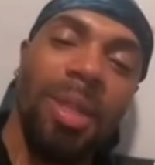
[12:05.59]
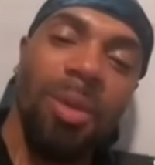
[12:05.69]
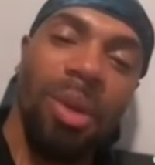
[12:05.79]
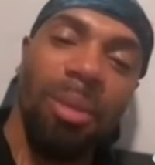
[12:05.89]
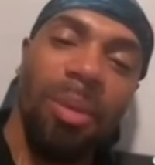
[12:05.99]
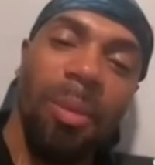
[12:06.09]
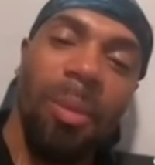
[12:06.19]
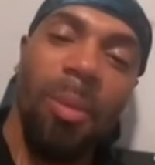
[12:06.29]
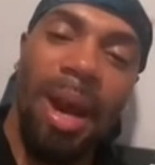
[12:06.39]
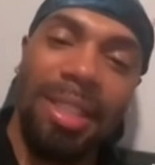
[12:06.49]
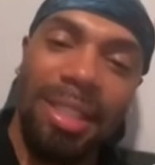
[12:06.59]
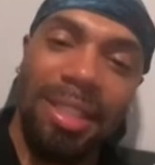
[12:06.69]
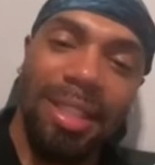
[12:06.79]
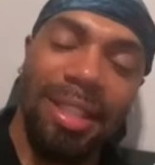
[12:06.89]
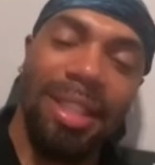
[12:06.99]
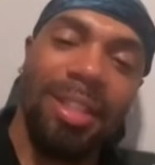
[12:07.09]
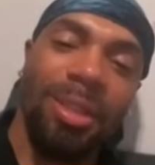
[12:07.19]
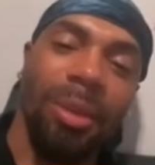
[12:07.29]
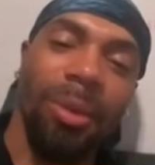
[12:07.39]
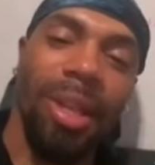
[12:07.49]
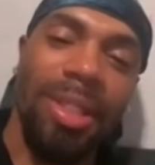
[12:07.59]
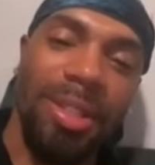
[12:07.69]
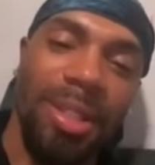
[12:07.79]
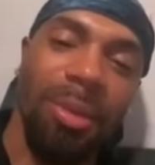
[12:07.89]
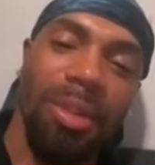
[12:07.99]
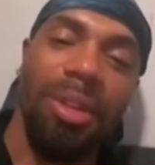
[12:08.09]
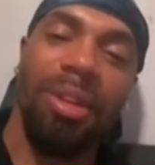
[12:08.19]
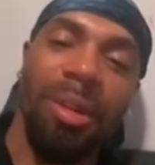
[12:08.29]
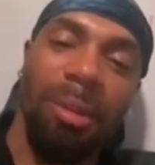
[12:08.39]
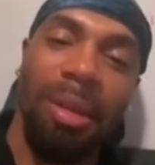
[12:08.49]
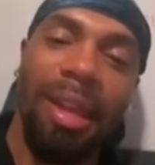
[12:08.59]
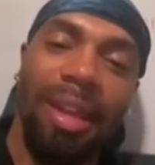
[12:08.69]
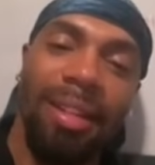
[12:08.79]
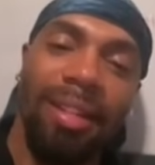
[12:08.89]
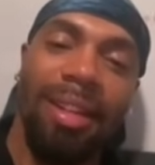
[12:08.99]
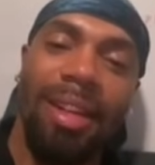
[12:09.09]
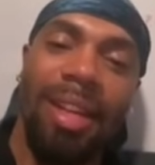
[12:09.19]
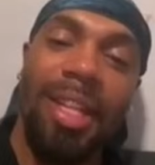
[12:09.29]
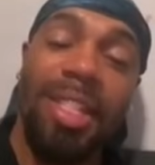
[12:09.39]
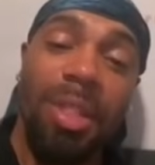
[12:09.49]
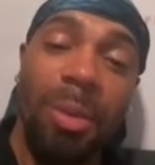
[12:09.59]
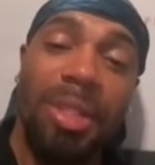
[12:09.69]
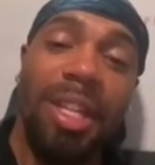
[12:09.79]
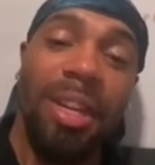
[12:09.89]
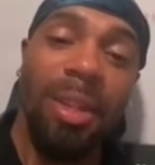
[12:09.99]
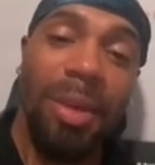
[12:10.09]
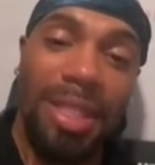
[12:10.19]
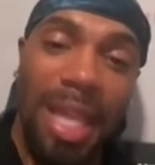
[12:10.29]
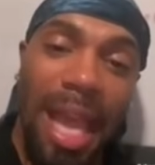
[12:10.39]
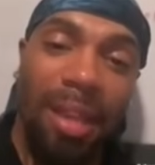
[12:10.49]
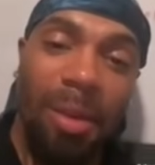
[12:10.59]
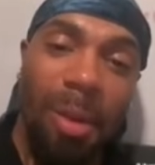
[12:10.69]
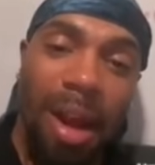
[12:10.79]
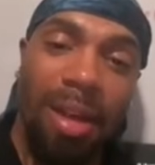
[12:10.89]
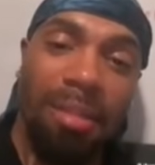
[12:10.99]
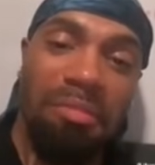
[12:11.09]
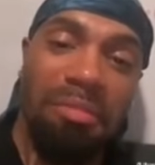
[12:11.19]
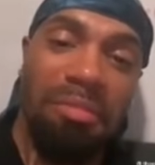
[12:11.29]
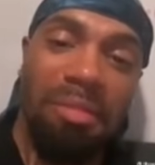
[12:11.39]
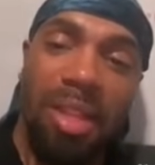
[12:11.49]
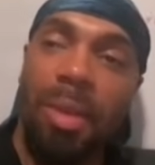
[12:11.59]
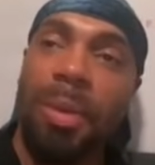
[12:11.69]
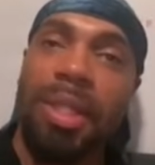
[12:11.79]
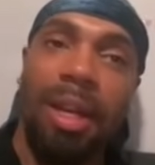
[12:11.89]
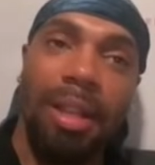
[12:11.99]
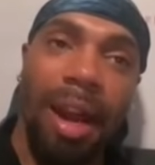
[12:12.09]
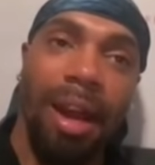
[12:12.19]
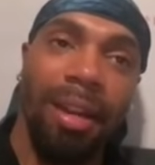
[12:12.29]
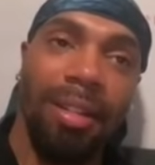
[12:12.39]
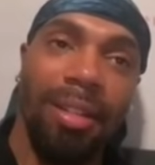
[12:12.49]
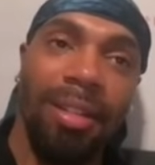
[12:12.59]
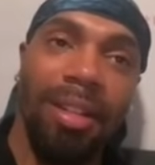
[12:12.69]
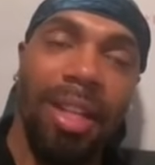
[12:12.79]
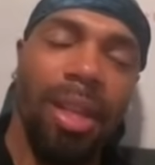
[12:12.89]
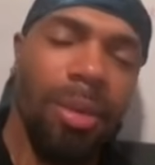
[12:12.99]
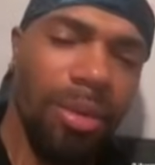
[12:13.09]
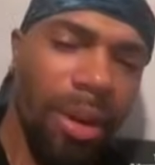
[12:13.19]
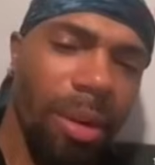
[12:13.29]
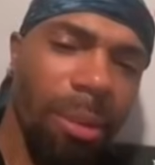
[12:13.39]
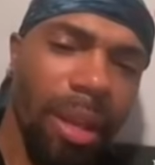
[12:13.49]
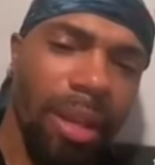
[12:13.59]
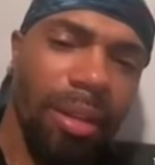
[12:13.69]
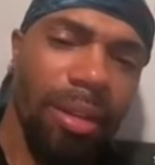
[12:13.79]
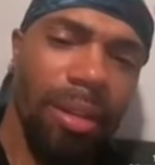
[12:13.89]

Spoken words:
a woman why she didn't get into a relationship with another man, she will tell you exactly why. He was unkind. He was very mean.